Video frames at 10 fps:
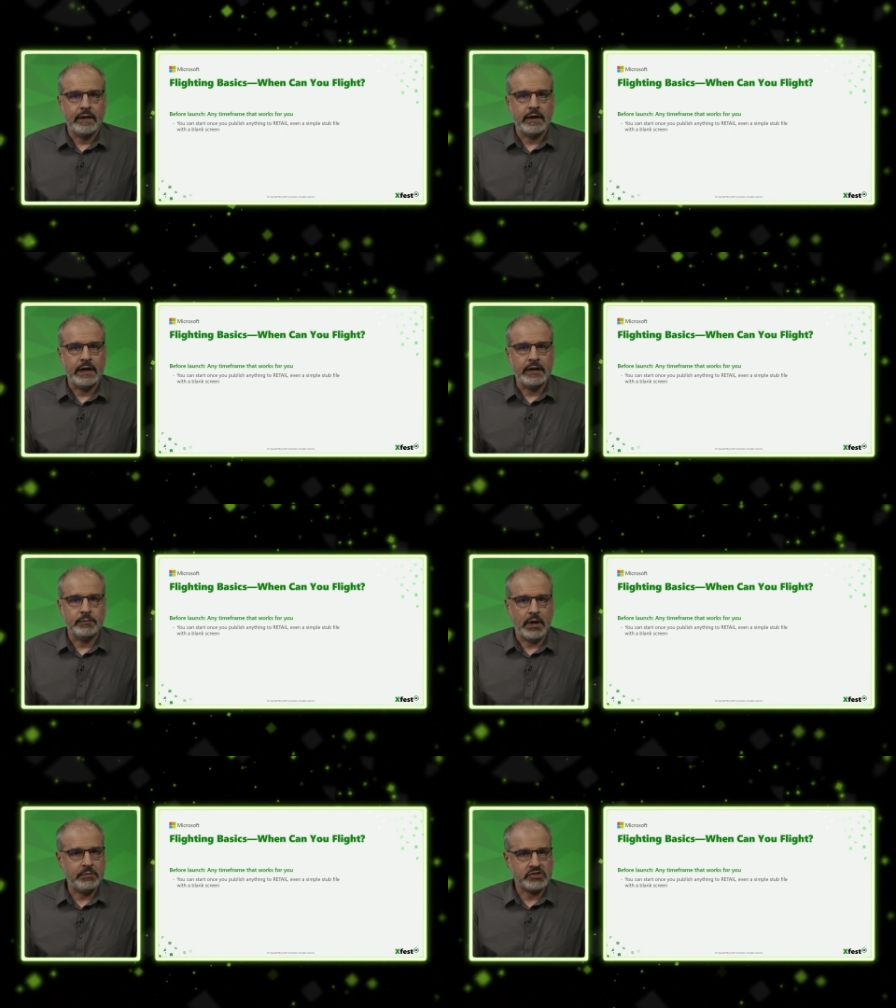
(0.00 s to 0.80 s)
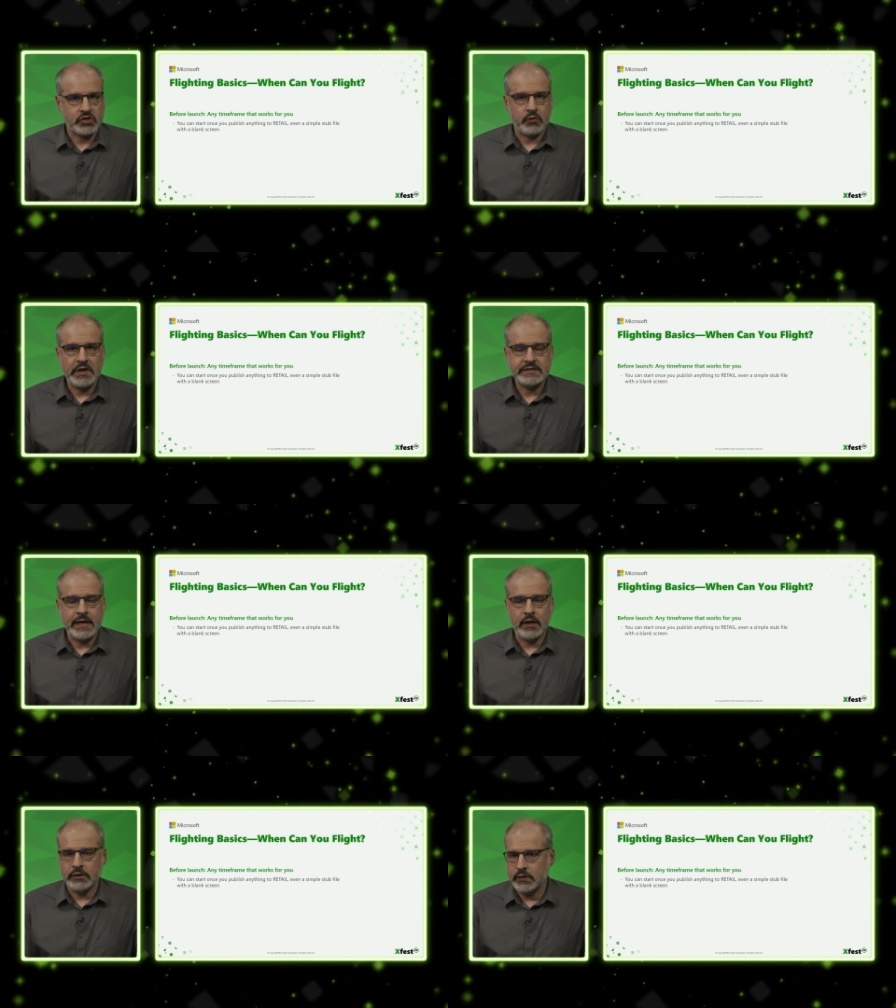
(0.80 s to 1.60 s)
Uh, you publish your
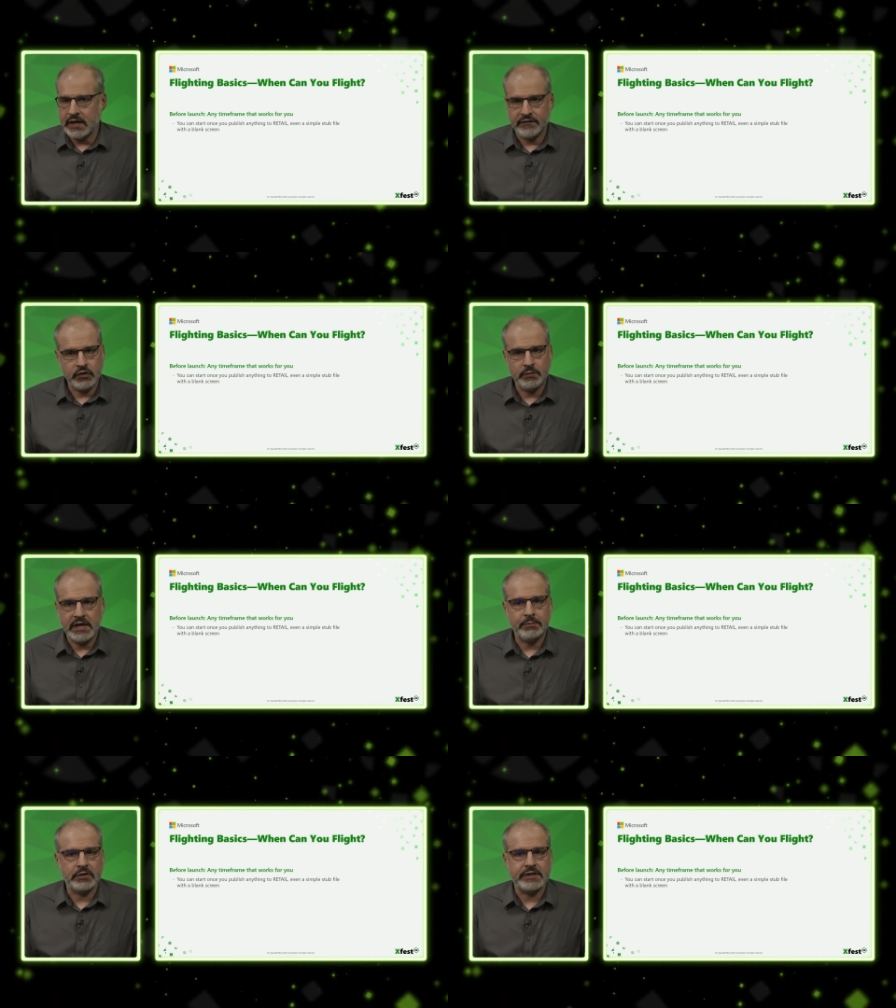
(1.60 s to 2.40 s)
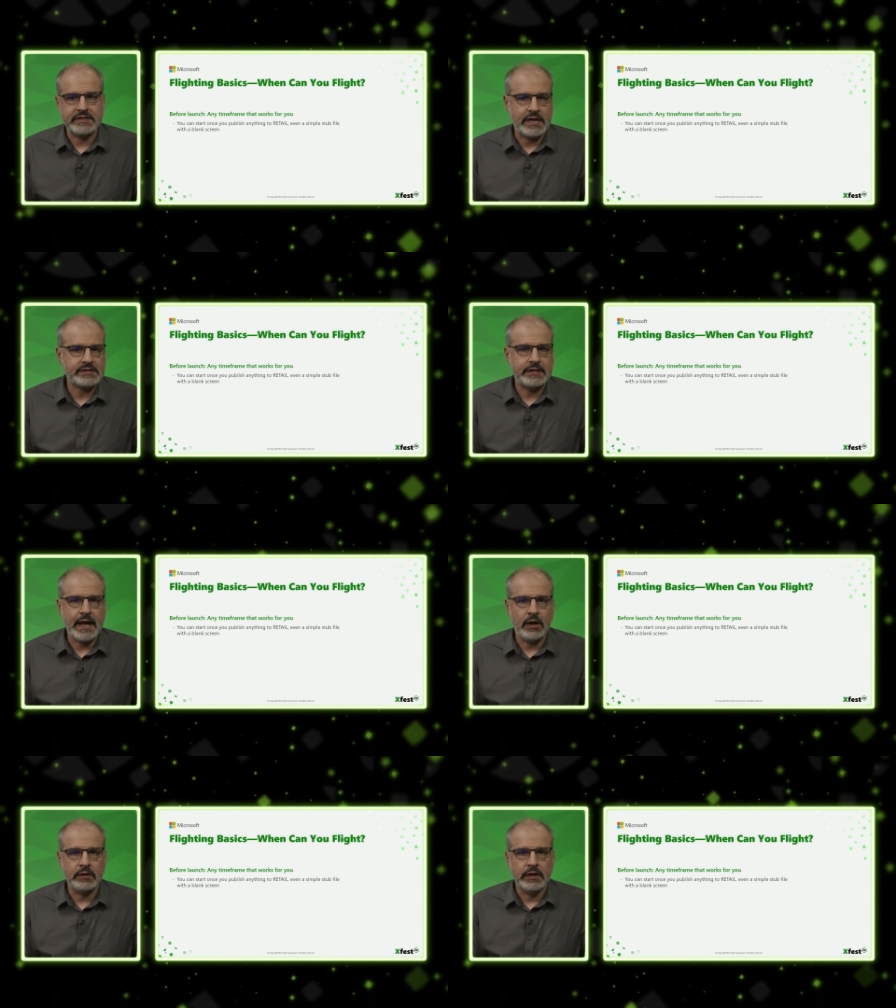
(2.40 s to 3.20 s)
retail, you get a few people to test it
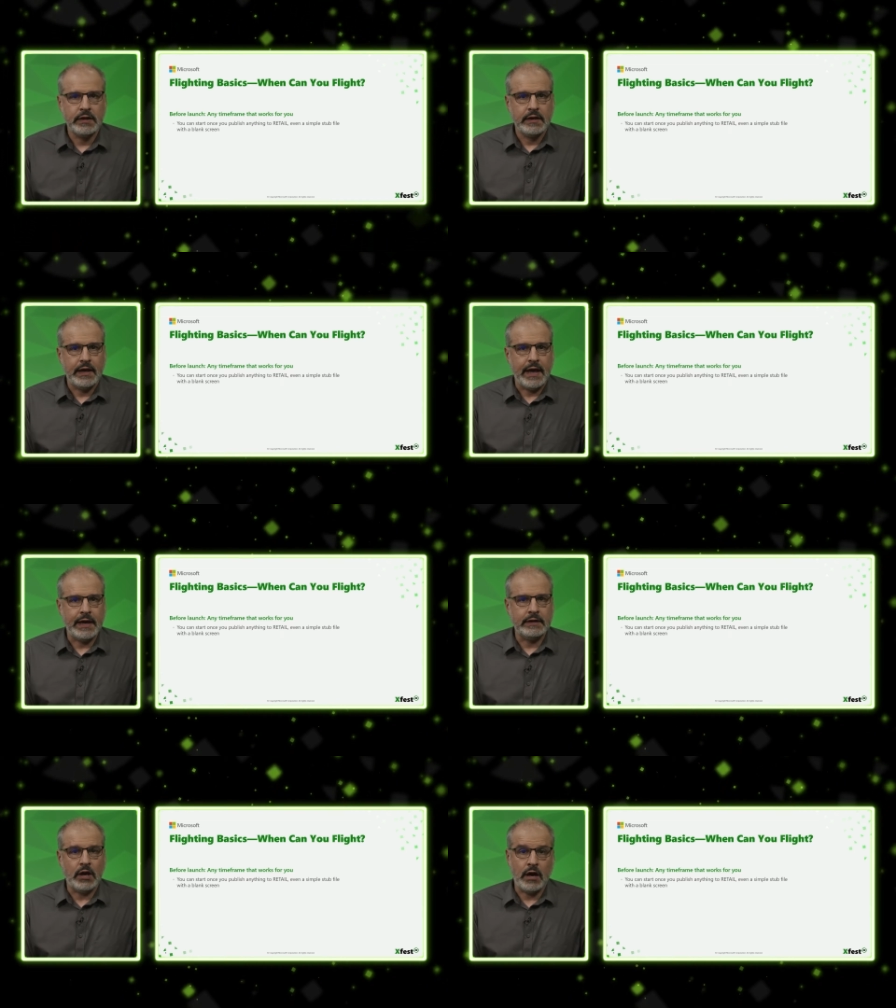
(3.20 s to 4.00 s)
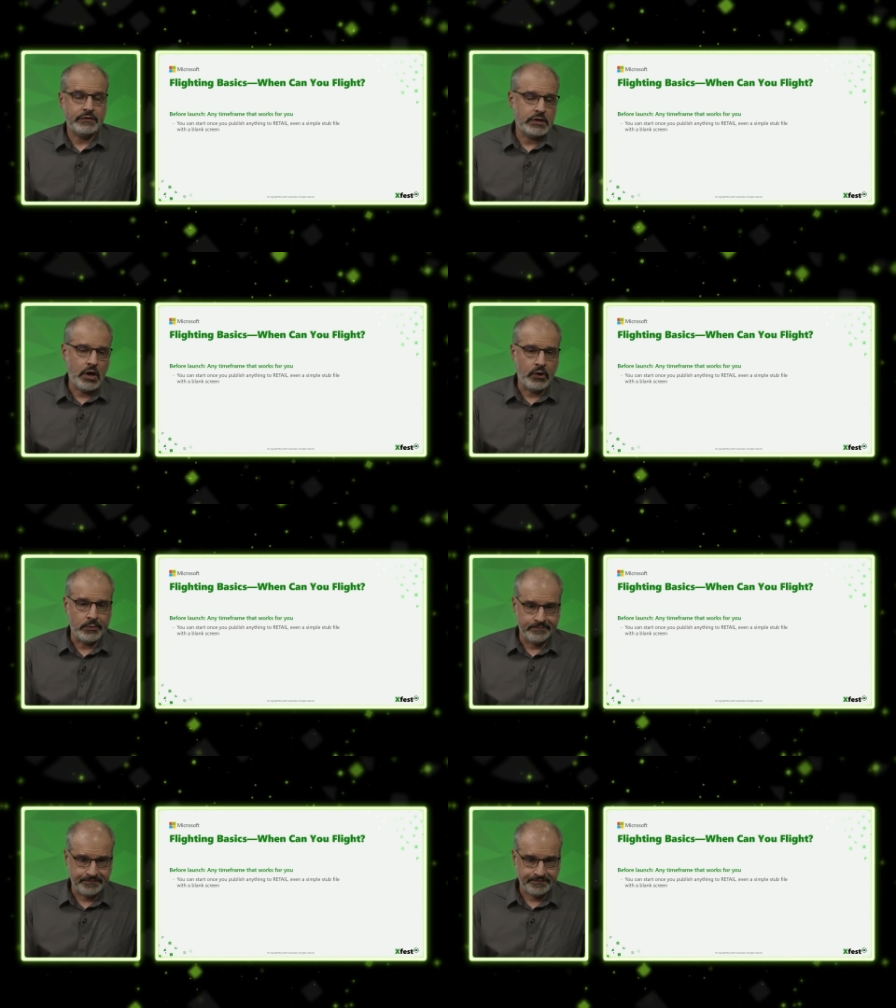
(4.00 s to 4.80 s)
out, and off you go.